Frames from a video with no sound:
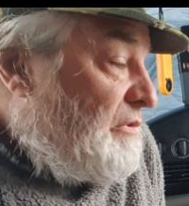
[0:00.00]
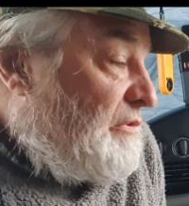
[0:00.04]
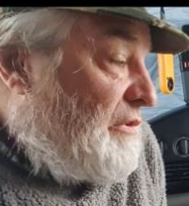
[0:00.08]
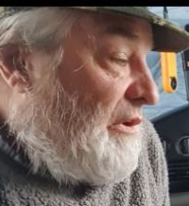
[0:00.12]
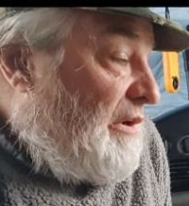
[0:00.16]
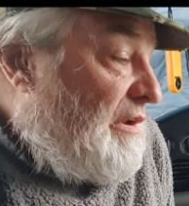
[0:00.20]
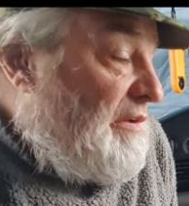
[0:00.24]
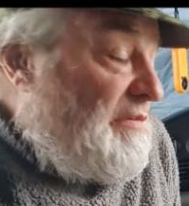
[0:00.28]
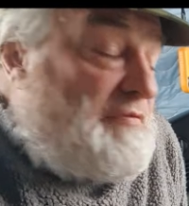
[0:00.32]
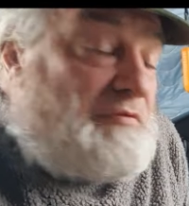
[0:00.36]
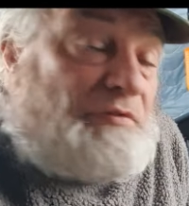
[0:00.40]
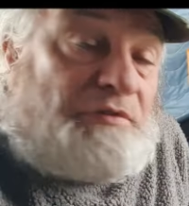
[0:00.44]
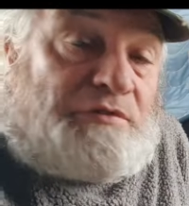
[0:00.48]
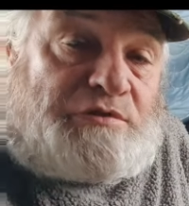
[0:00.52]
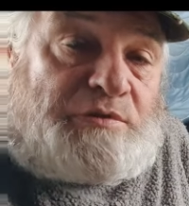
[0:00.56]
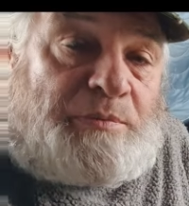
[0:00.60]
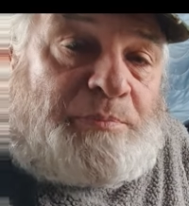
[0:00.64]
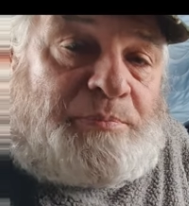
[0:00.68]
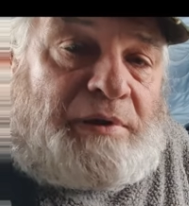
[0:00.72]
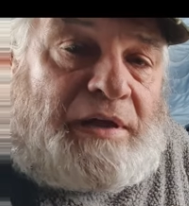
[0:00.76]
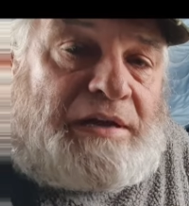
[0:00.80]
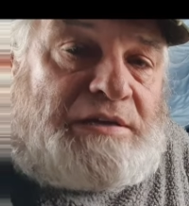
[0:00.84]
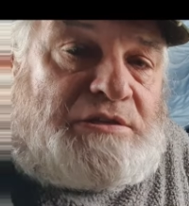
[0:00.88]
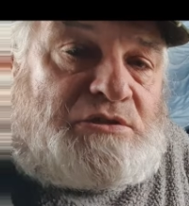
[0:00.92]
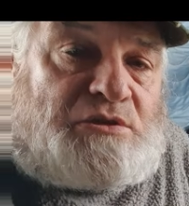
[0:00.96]
I don't know if there's a
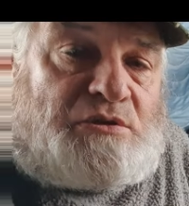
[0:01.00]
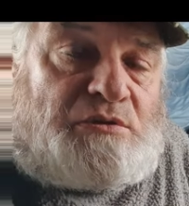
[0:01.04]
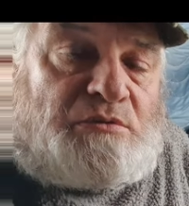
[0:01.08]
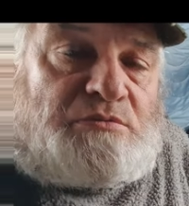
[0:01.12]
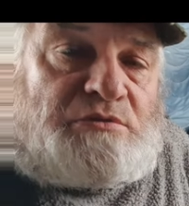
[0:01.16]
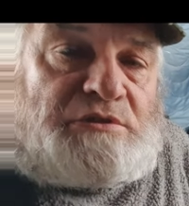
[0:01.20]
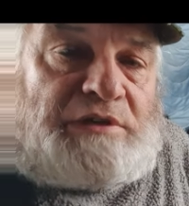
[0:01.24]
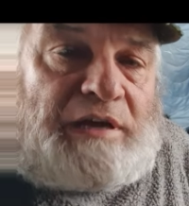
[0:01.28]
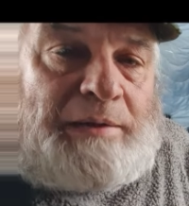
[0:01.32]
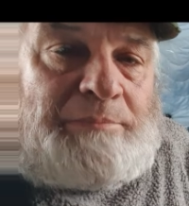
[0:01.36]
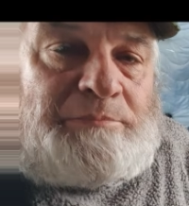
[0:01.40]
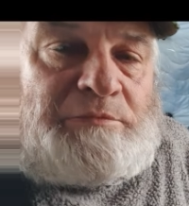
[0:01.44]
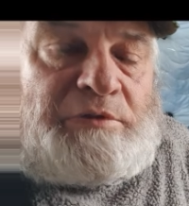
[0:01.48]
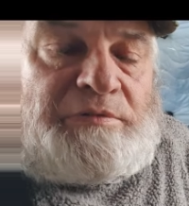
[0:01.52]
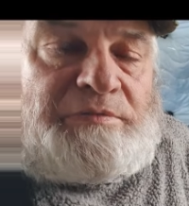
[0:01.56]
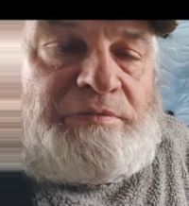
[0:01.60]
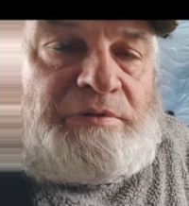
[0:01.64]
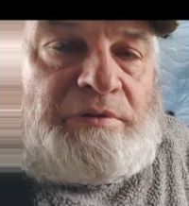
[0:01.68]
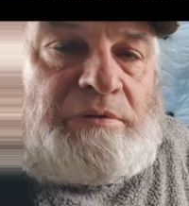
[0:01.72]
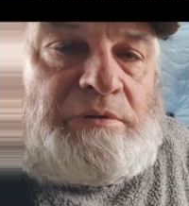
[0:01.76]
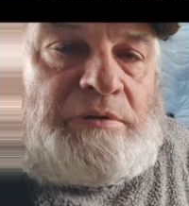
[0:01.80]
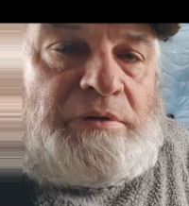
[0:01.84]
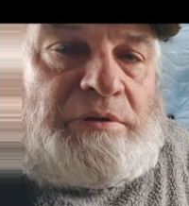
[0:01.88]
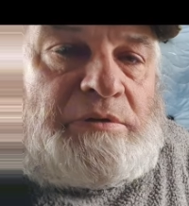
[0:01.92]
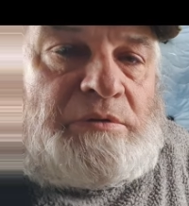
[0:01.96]
place called
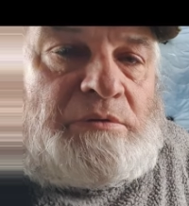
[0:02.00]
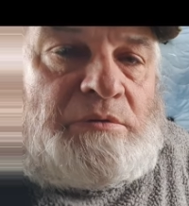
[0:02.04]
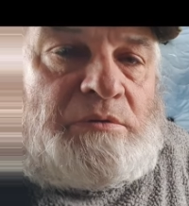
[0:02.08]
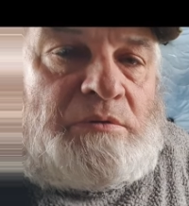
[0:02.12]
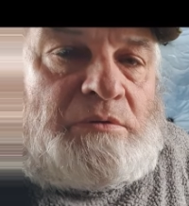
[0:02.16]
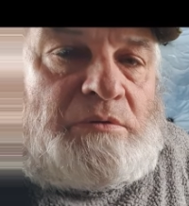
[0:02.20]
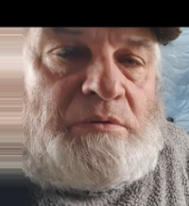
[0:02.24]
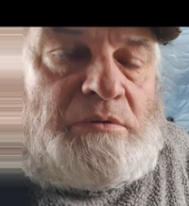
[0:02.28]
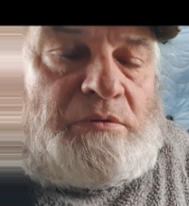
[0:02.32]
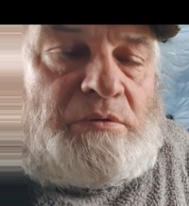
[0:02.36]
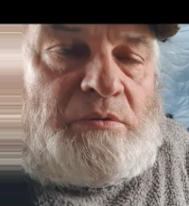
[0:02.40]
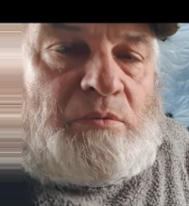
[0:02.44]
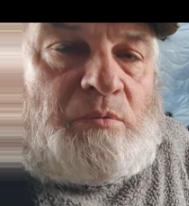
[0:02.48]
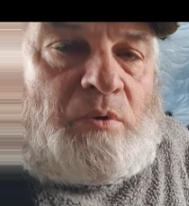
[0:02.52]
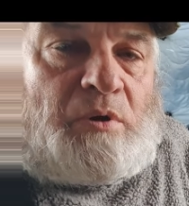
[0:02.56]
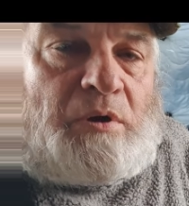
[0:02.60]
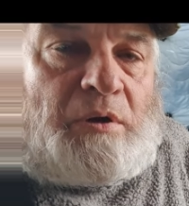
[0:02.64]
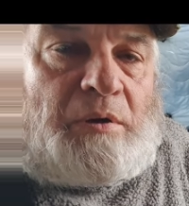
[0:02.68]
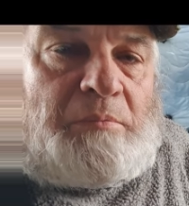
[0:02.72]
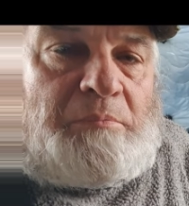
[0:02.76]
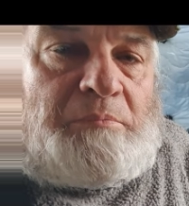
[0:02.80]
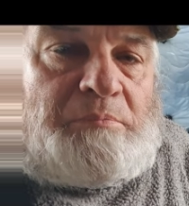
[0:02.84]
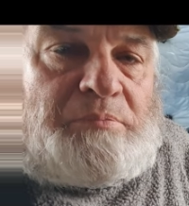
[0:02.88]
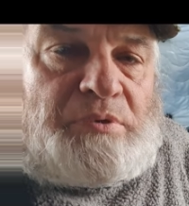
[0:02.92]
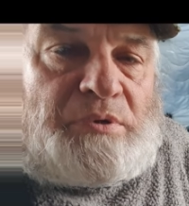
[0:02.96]
Tamnavulin or
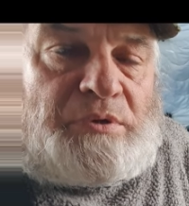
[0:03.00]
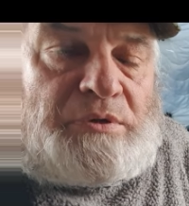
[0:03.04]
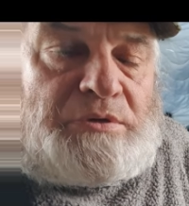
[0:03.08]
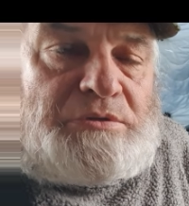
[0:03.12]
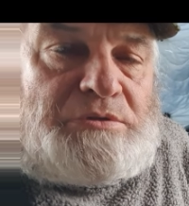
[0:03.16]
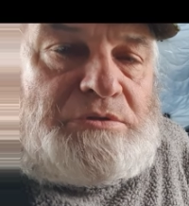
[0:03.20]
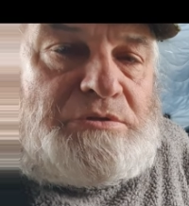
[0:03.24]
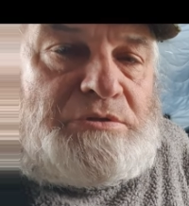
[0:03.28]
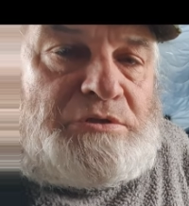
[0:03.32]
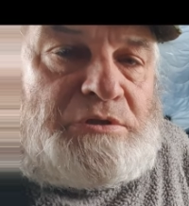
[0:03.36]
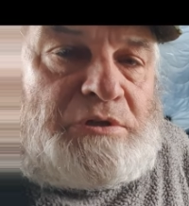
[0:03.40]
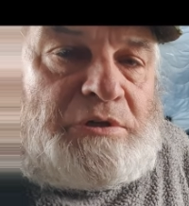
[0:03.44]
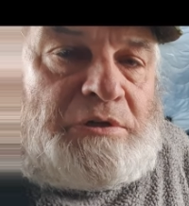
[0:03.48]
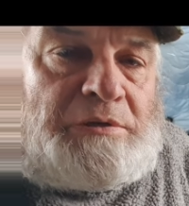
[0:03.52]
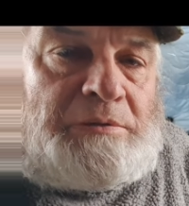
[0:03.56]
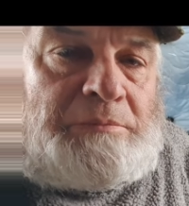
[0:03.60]
what, but